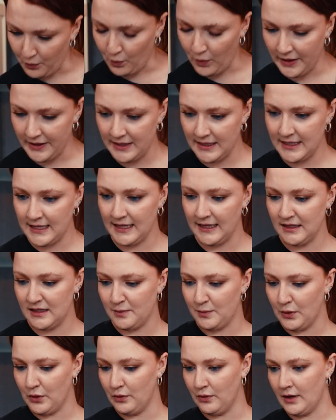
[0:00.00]
1
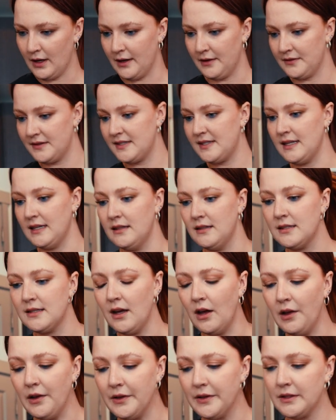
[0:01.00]
teaspoon of sea
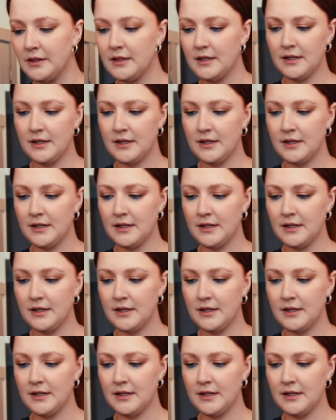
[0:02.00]
salt.